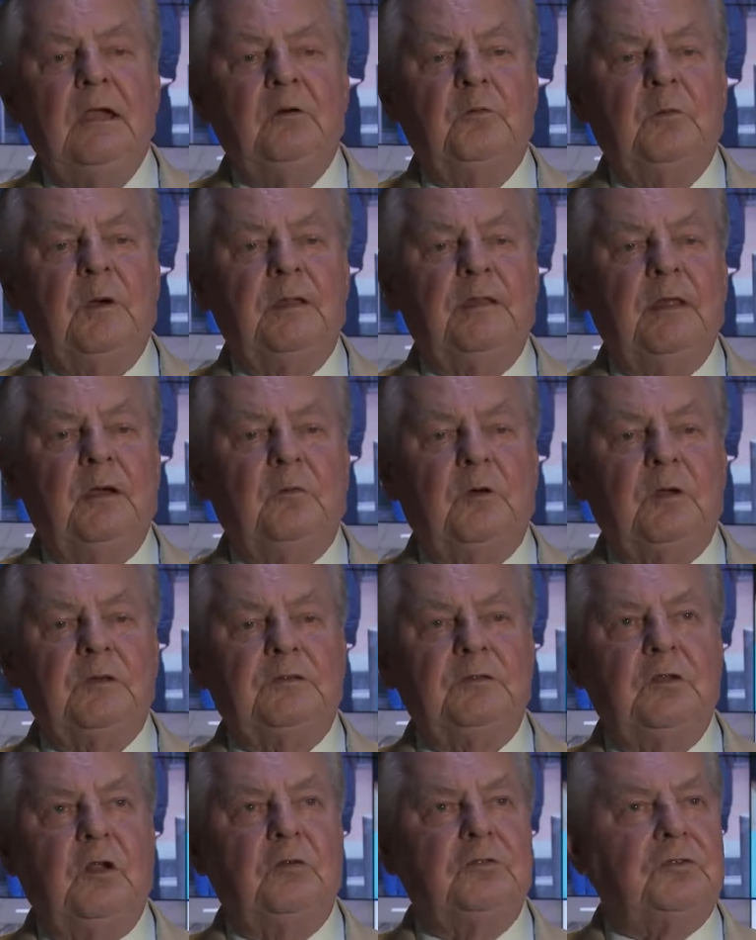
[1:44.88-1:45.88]
where there
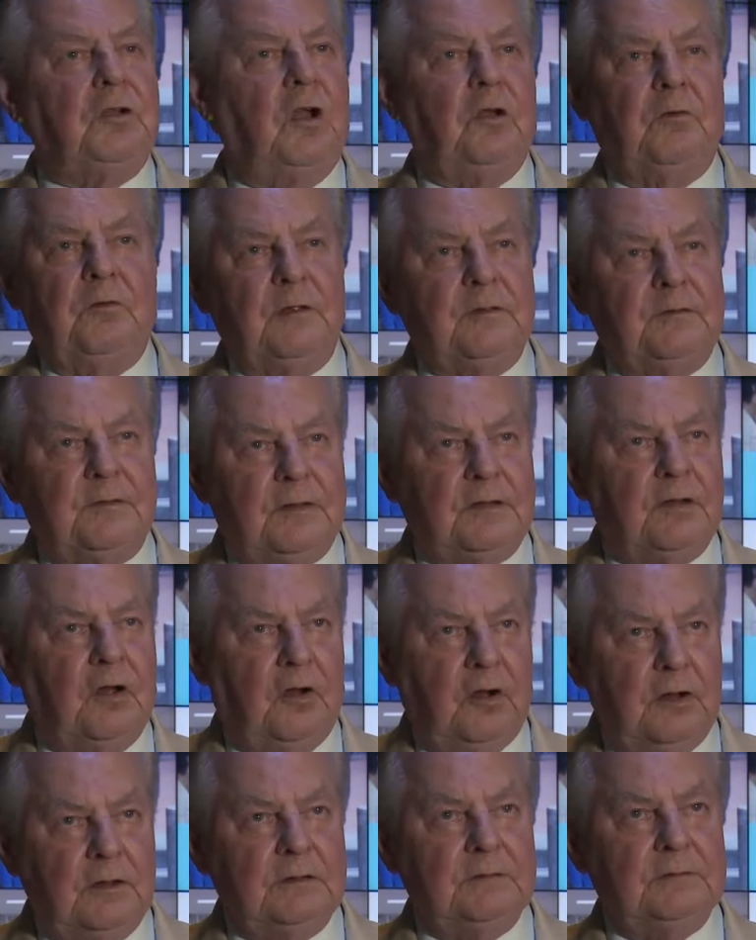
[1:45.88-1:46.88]
was no tolerance at
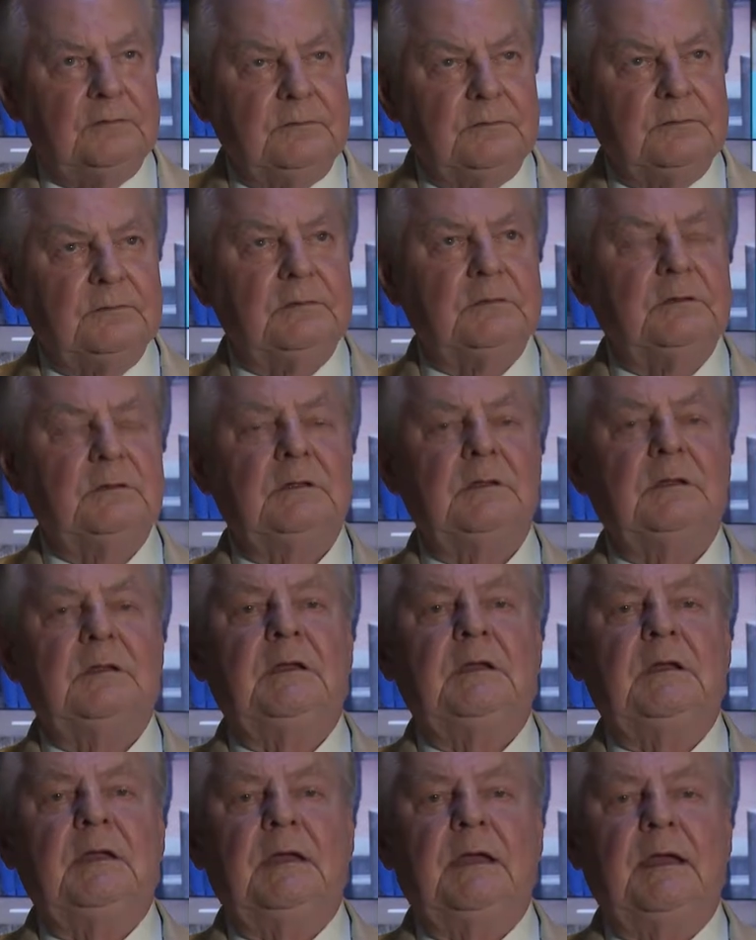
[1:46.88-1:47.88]
all.
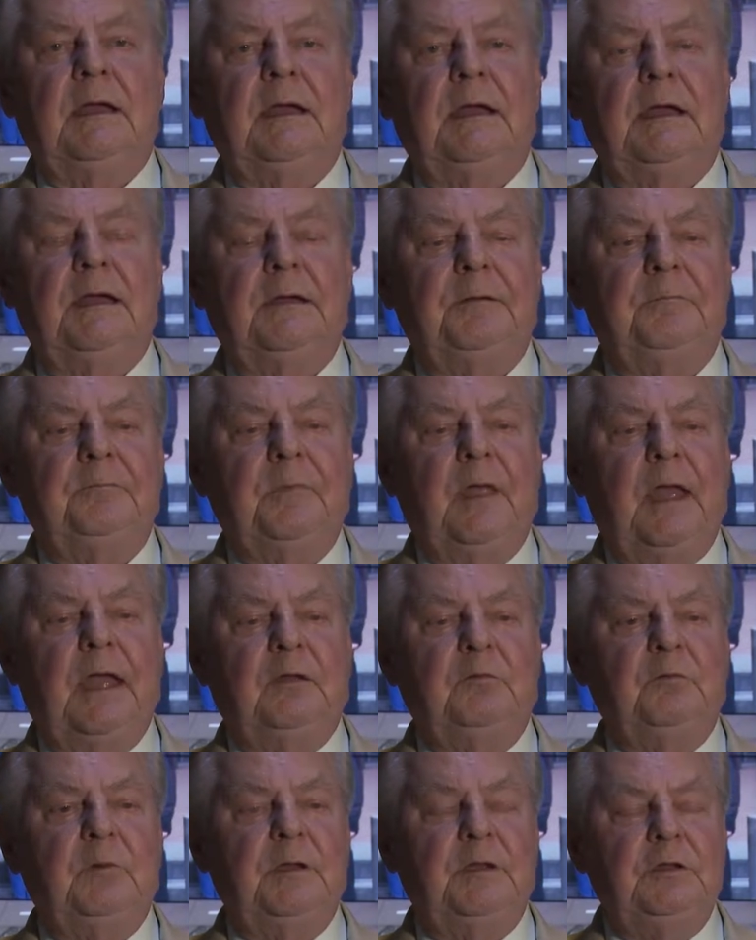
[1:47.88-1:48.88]

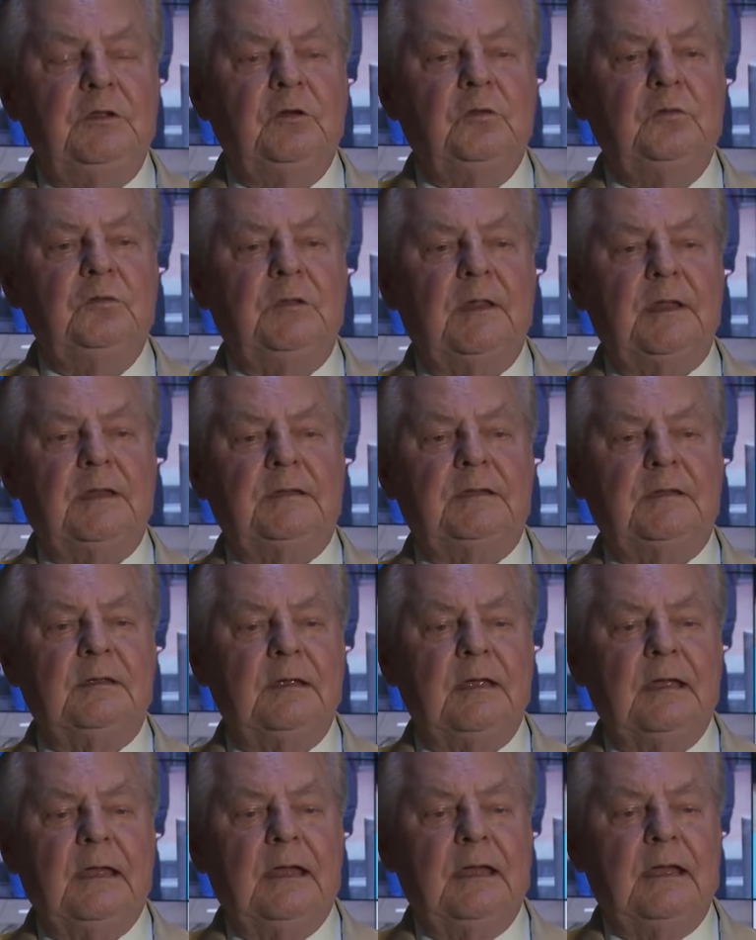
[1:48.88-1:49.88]
And we knew that
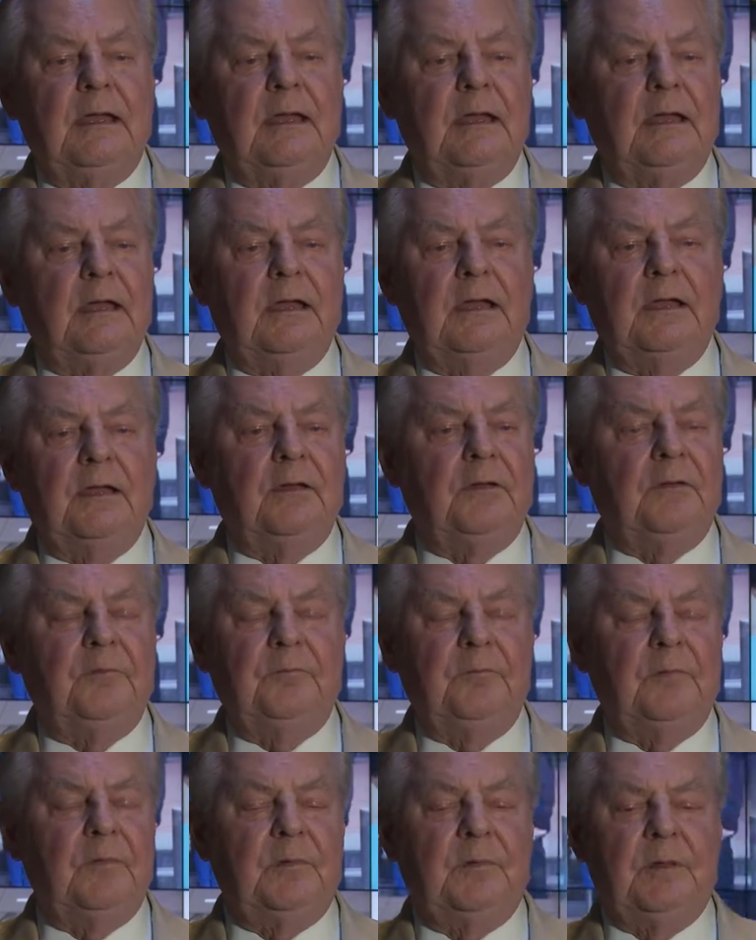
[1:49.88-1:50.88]
the
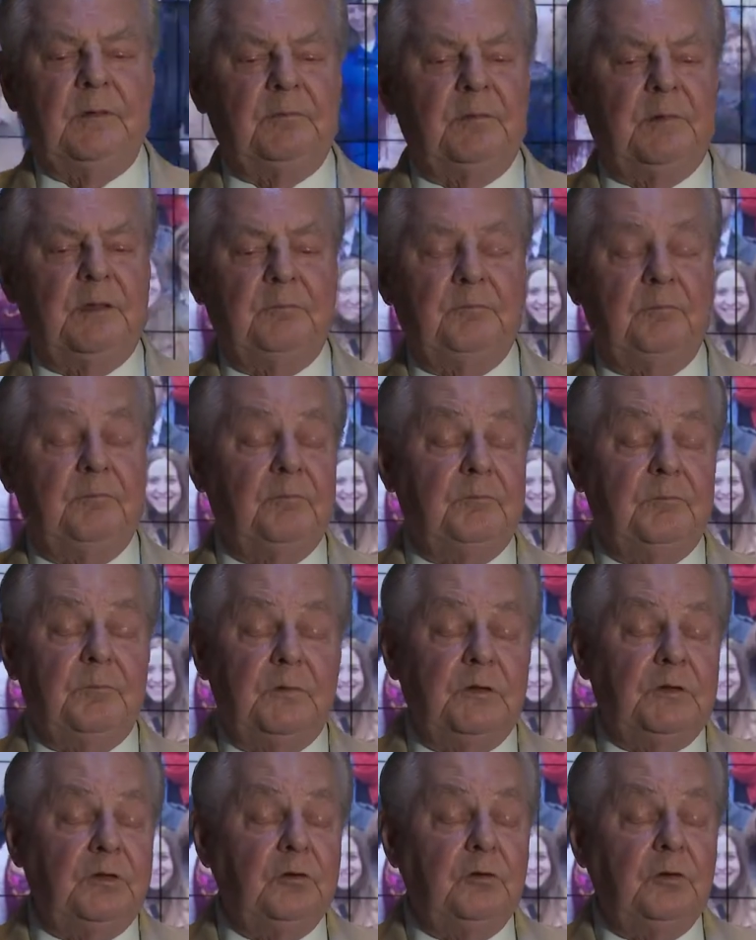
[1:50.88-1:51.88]

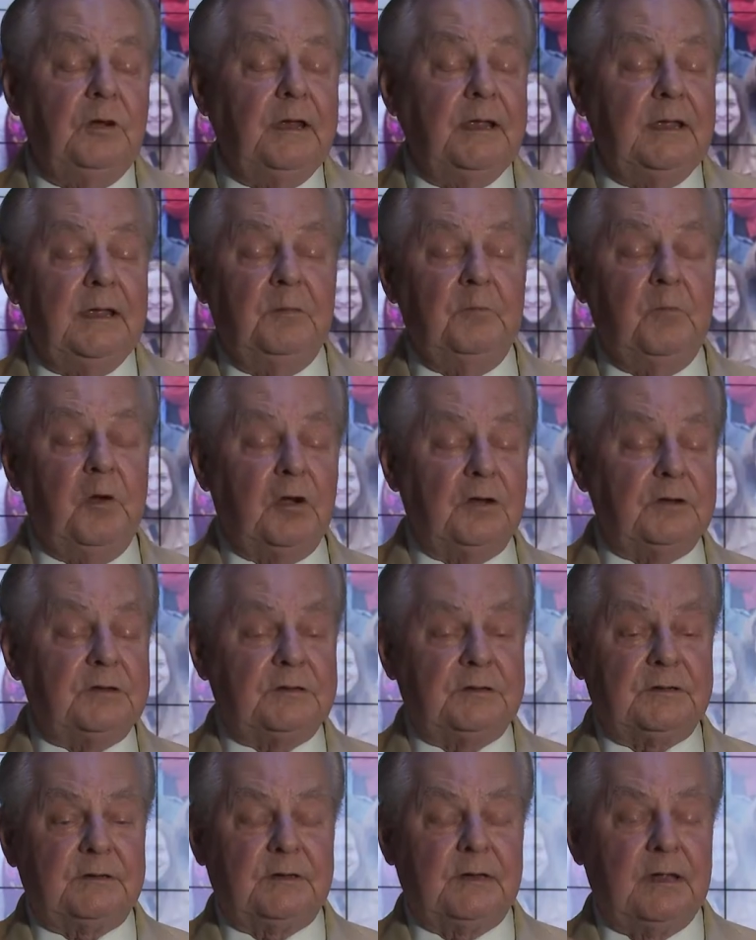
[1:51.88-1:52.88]
newly
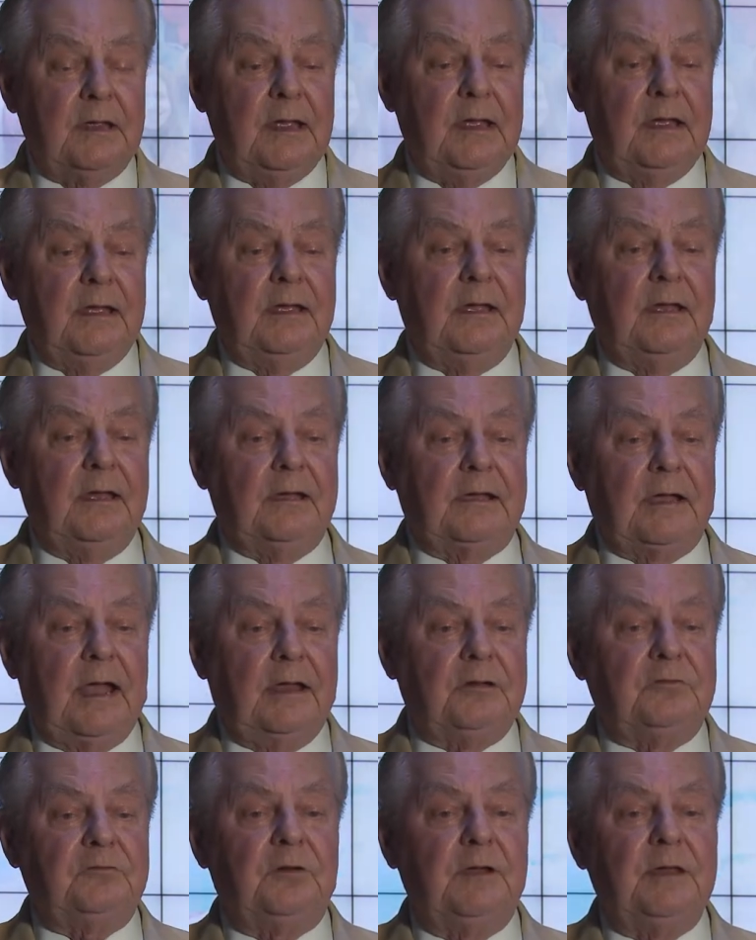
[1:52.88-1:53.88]
emerged
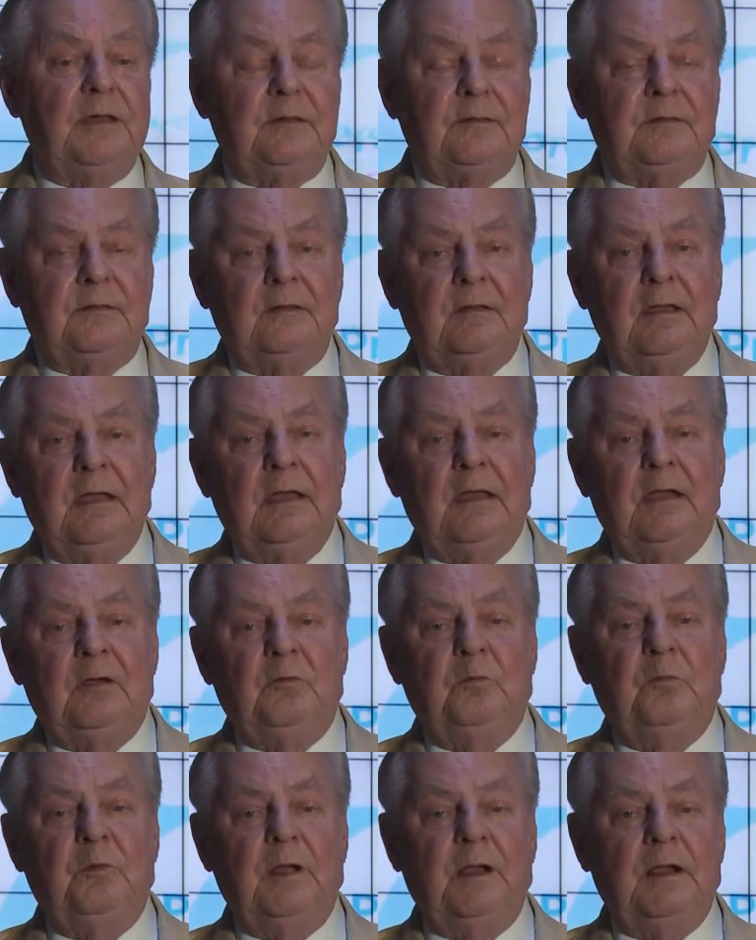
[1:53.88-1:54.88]
countries
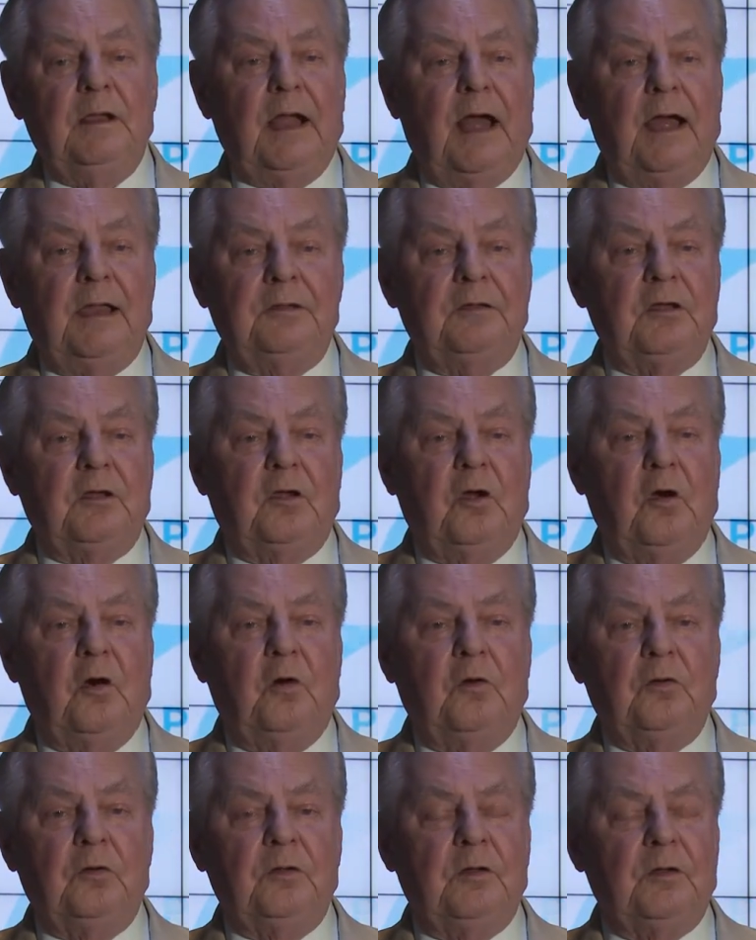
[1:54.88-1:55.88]
will
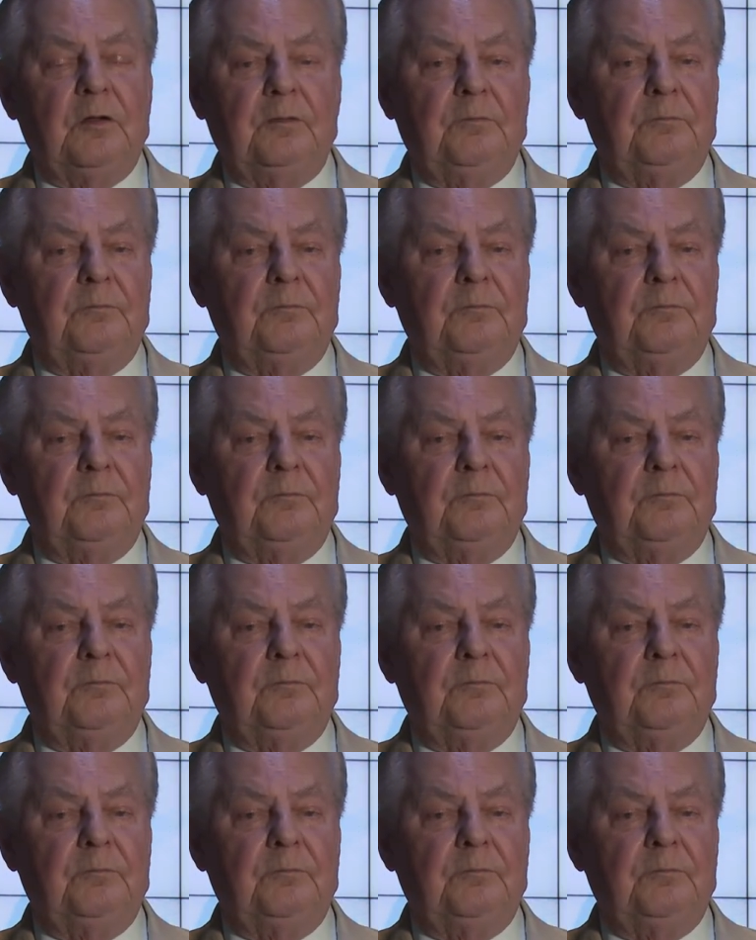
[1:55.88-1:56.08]
undergo